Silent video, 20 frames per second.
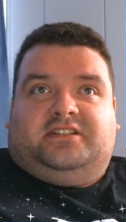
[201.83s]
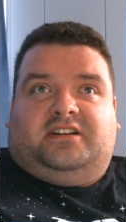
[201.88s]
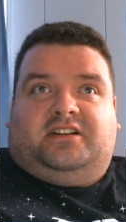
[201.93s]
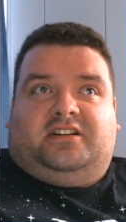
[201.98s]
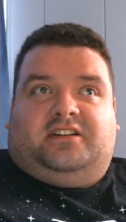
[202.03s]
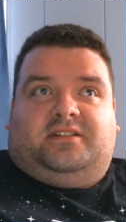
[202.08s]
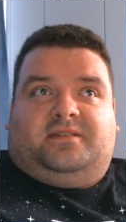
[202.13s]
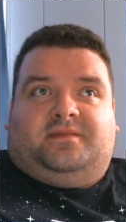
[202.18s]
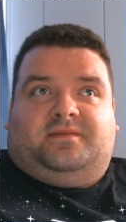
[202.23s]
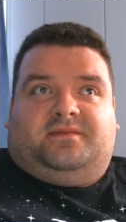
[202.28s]

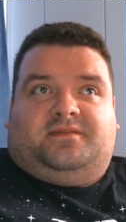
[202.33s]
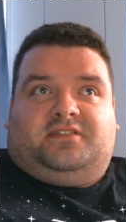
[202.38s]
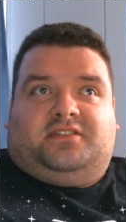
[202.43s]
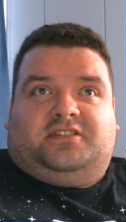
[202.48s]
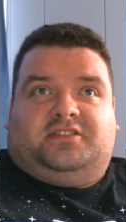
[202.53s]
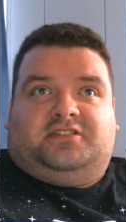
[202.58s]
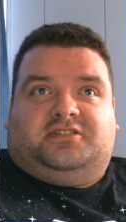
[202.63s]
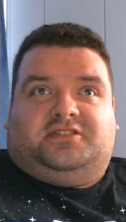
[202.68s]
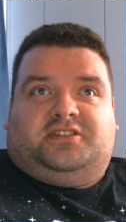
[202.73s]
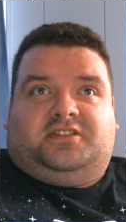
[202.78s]
Um, for
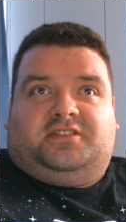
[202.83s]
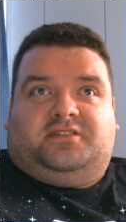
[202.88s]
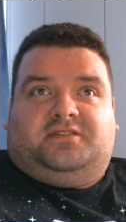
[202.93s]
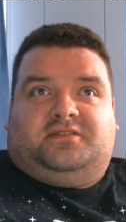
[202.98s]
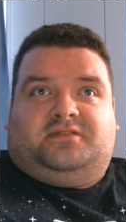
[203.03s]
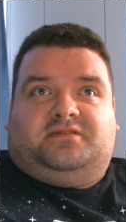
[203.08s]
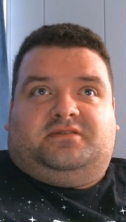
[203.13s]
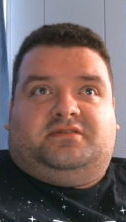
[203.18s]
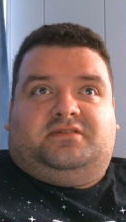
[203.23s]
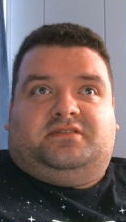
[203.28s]
a
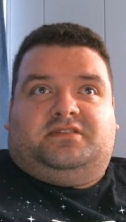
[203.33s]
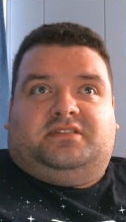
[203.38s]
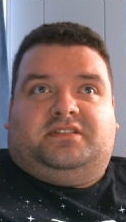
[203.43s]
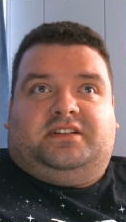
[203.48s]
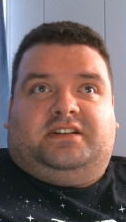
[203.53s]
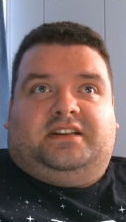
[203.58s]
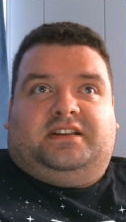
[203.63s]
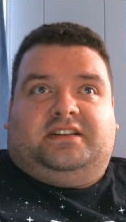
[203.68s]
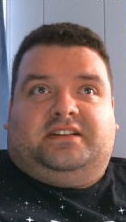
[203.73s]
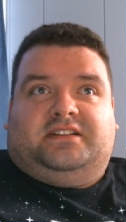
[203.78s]
show,
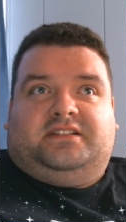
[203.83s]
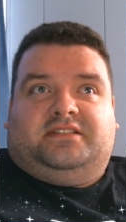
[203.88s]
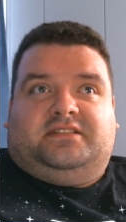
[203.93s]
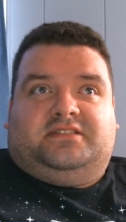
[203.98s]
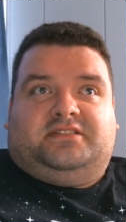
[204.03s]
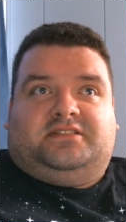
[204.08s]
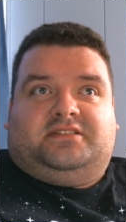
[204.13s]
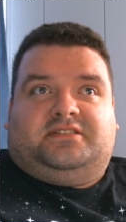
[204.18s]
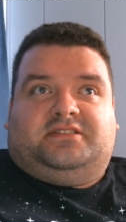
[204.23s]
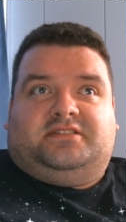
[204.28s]

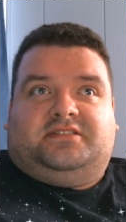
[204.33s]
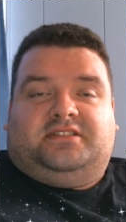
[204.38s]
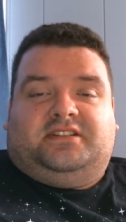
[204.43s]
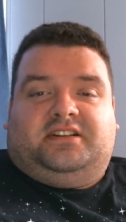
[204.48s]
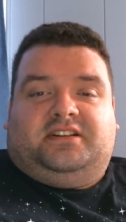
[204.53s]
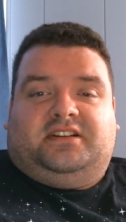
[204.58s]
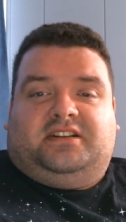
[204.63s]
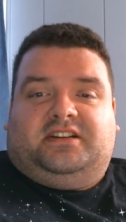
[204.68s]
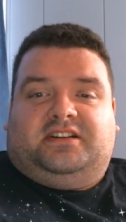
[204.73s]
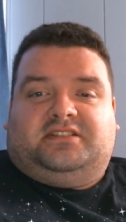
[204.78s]
and
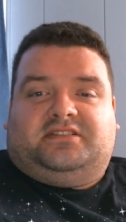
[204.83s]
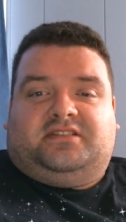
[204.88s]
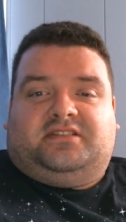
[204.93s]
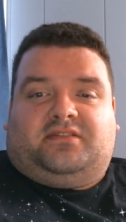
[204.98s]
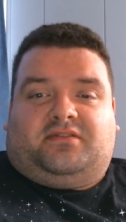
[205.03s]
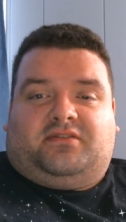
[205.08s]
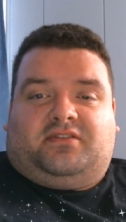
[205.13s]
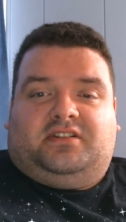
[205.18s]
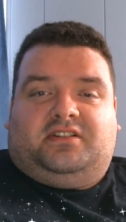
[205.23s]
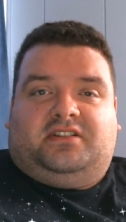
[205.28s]
it, it's a
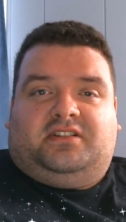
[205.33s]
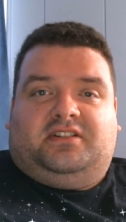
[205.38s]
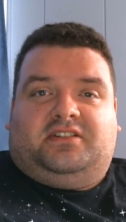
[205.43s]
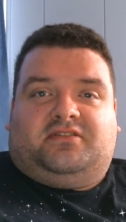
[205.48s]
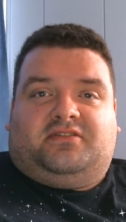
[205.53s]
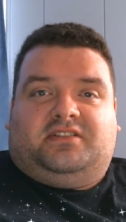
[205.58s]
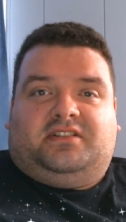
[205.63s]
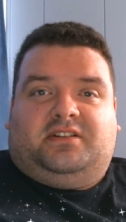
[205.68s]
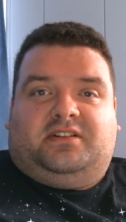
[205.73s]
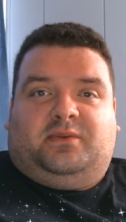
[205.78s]
really,
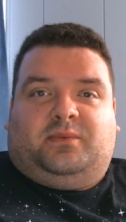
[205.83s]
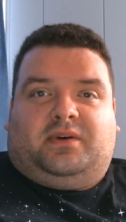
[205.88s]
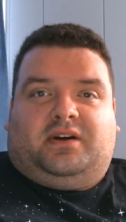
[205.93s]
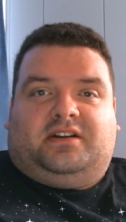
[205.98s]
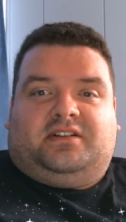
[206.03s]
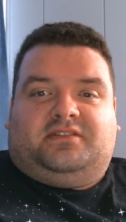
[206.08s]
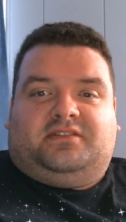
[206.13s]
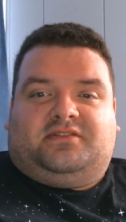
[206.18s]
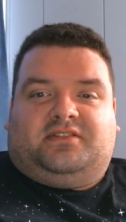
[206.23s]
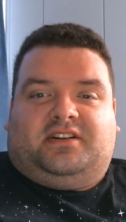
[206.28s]
really
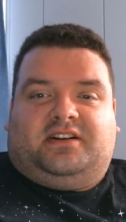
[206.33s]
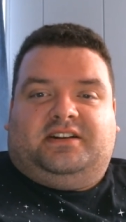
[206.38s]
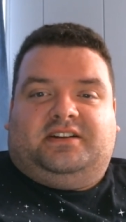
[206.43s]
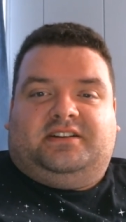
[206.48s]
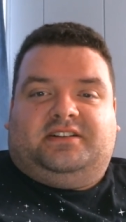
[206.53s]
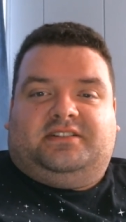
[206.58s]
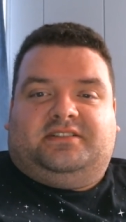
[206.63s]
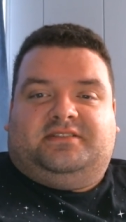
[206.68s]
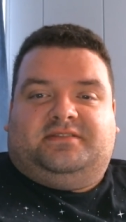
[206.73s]
wild ride.